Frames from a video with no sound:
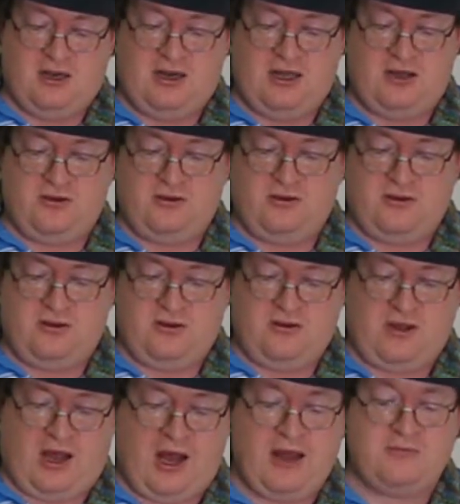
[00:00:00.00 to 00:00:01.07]
Now
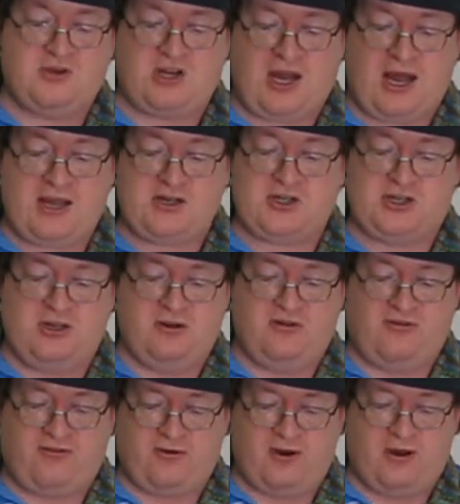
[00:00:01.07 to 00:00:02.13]
I
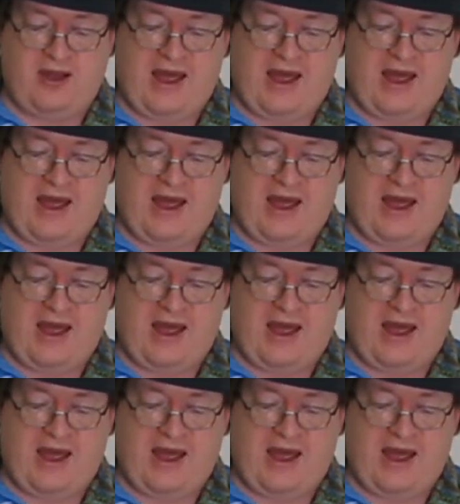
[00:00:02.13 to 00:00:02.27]
shoot for